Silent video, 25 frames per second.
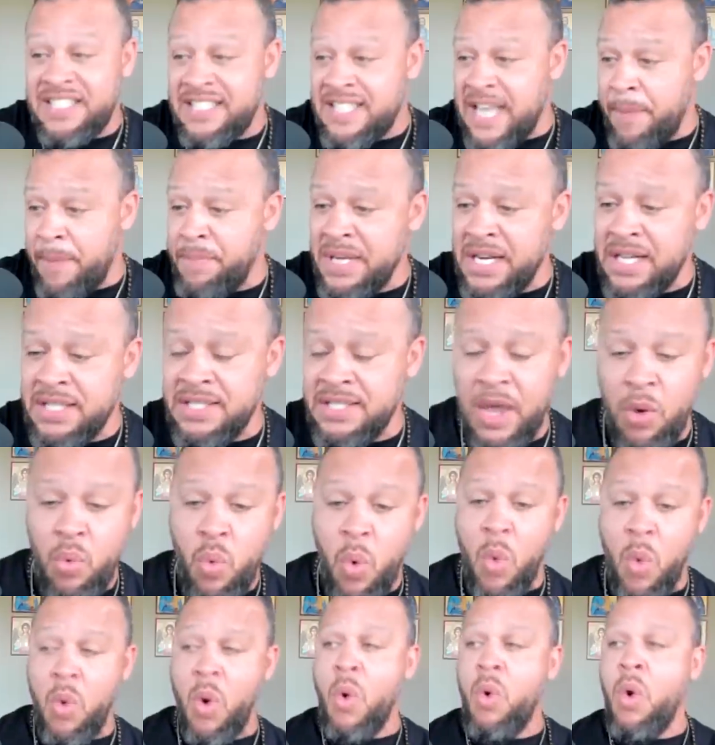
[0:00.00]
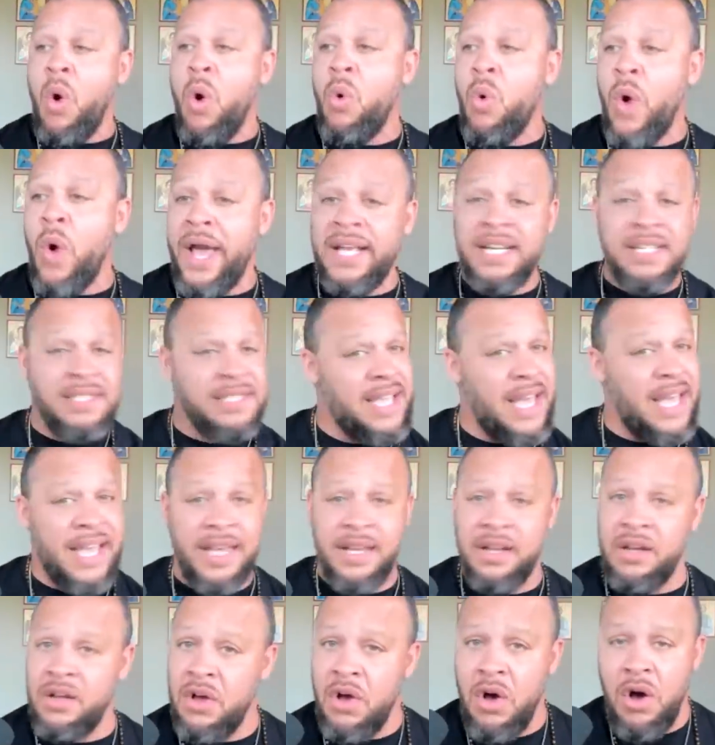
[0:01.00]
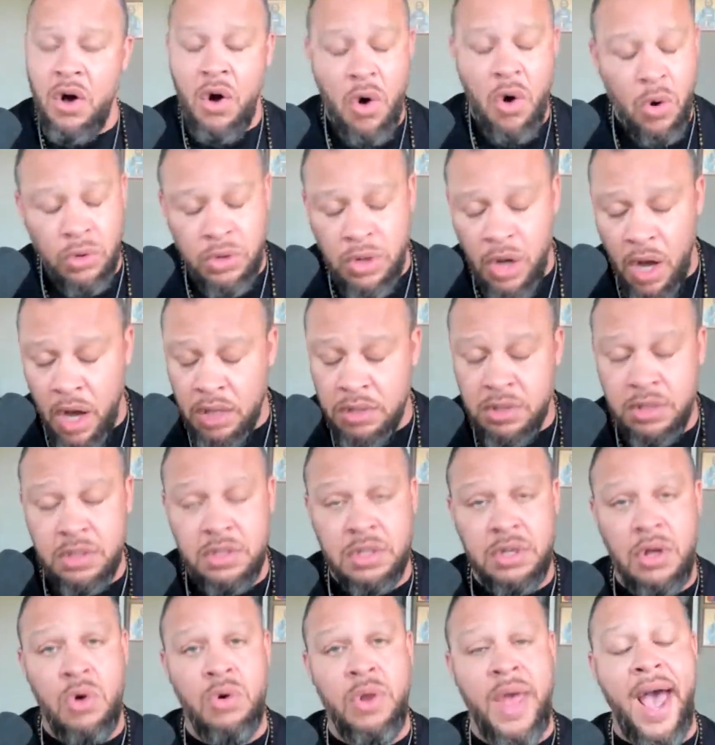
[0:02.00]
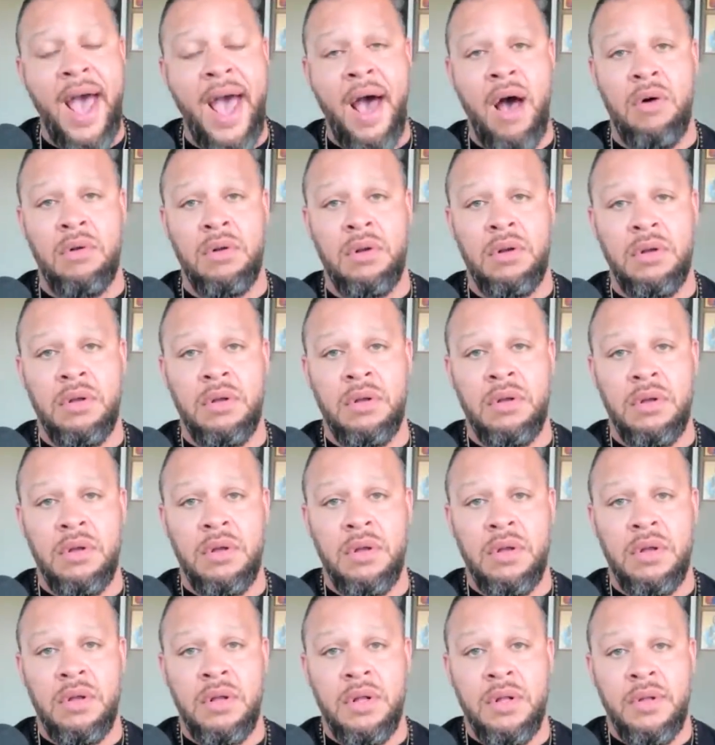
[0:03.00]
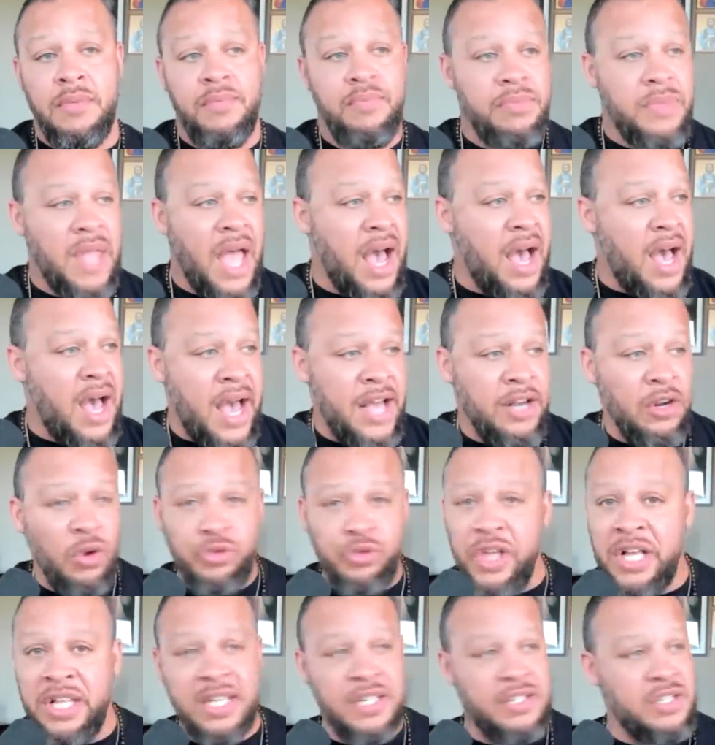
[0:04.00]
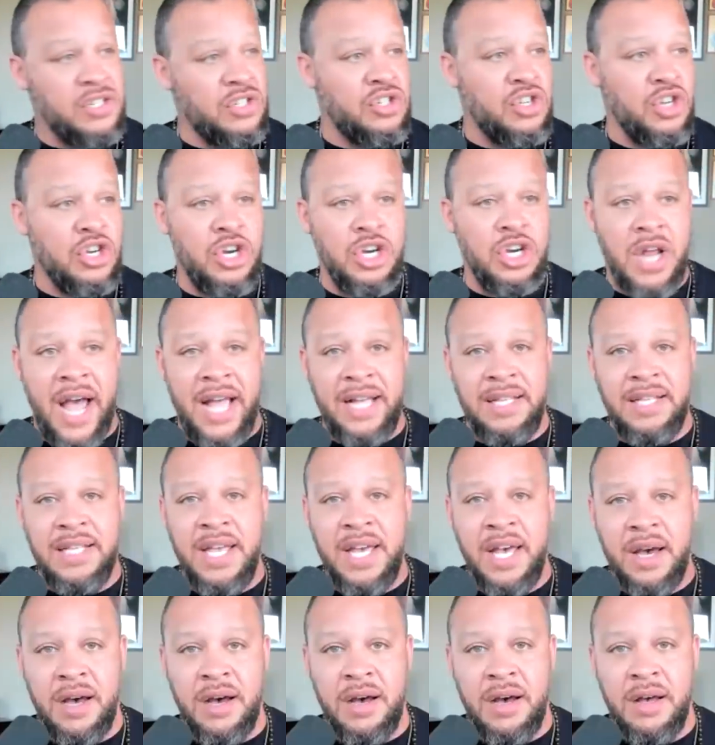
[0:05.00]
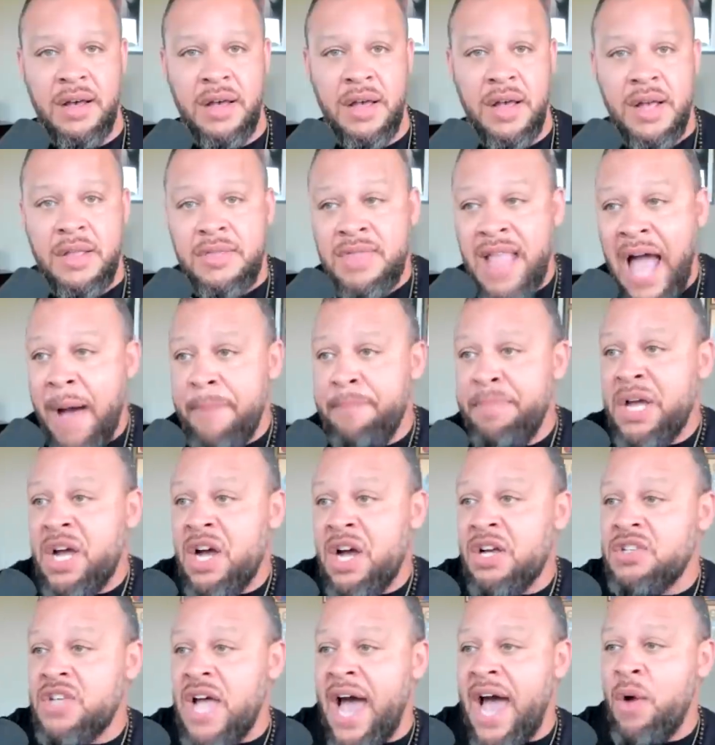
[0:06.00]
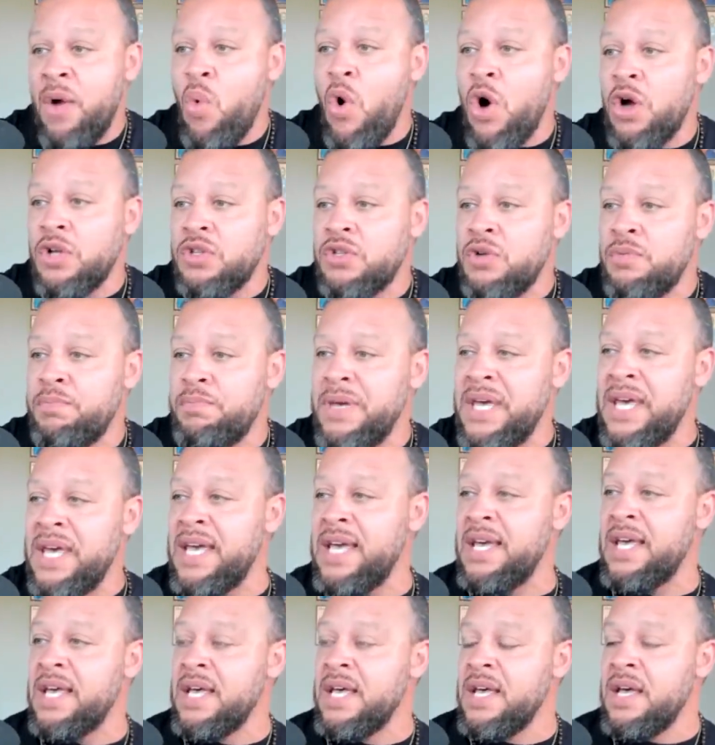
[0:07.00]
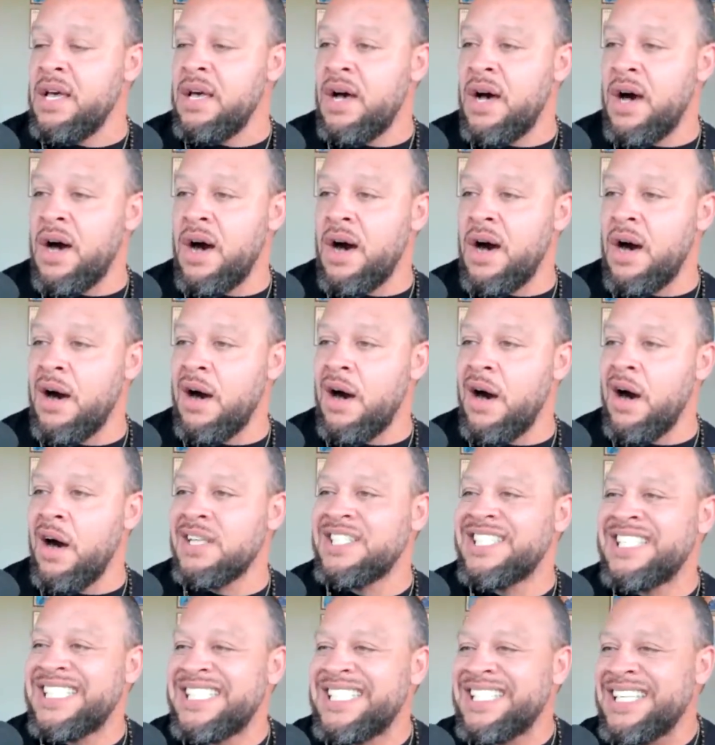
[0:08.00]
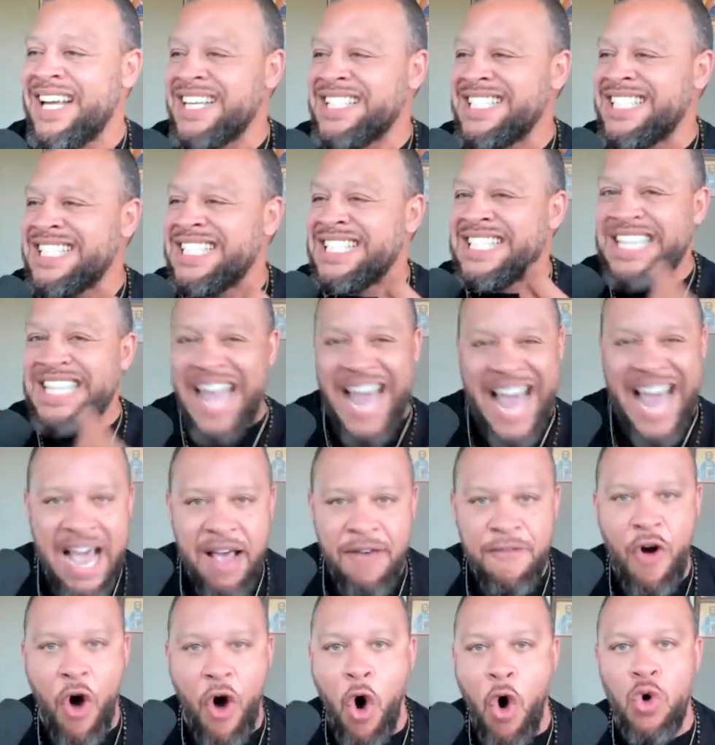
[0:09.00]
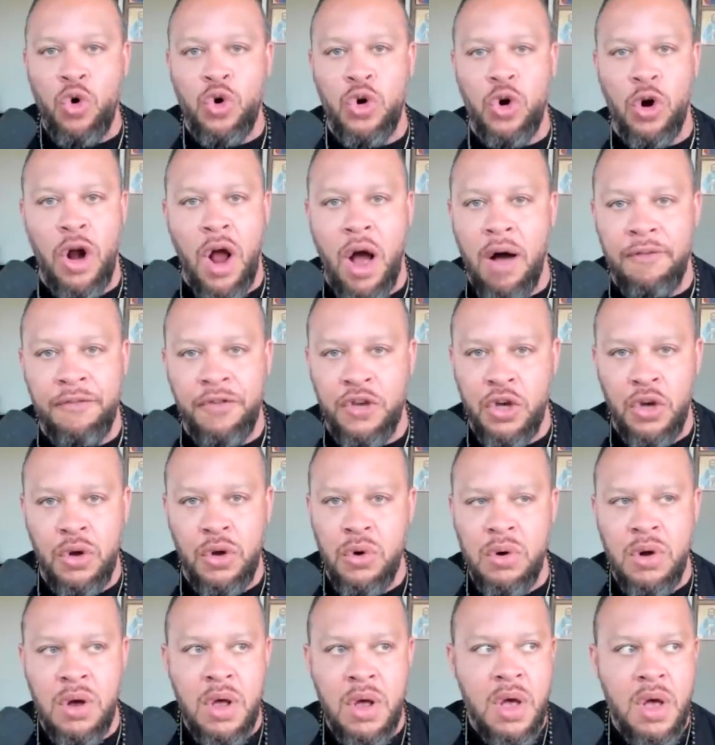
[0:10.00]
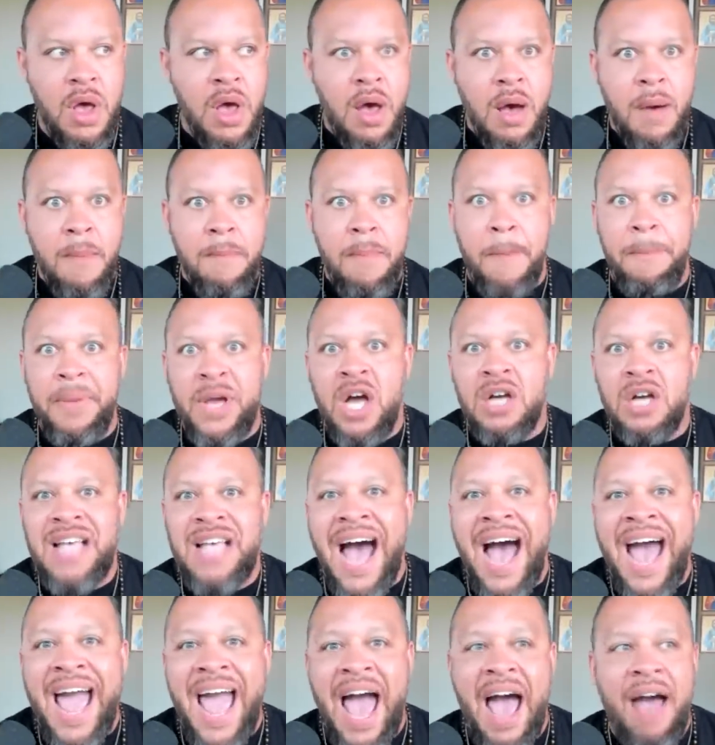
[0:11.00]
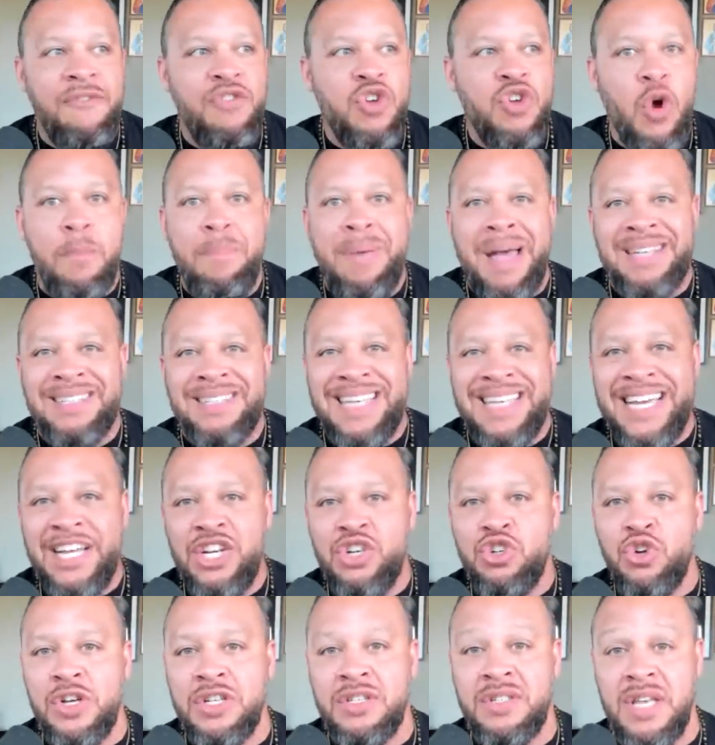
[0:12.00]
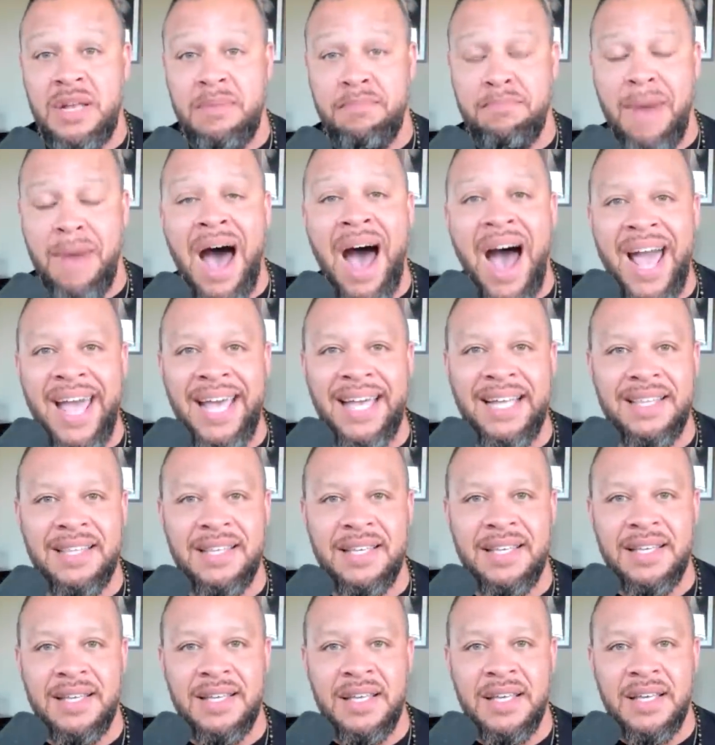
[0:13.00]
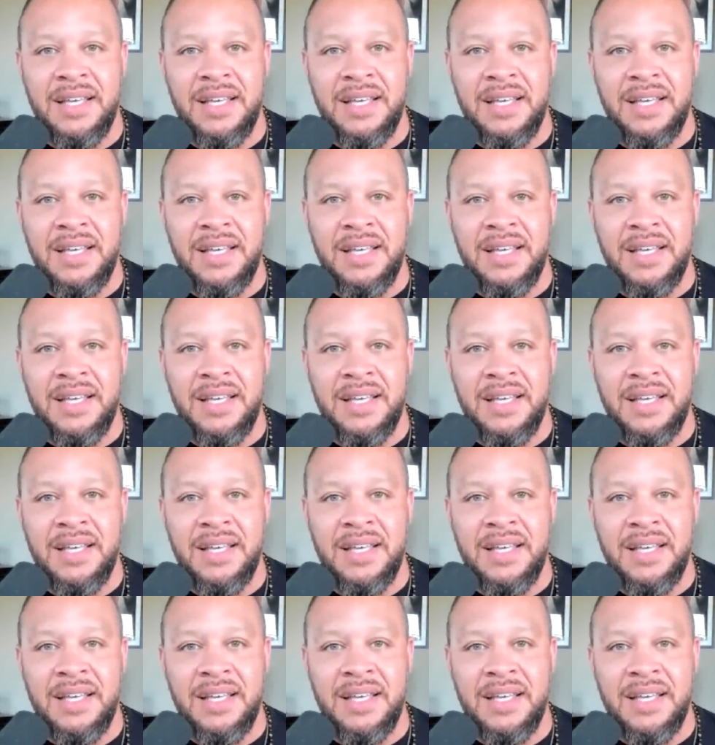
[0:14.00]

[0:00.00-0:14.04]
step in and say, whoa, whoa, whoa, wait a second. Hold on, slow down. I don't think this is a good idea. Not because I want to be uh, a, a slave owner of you, but because I have your best interest in mind.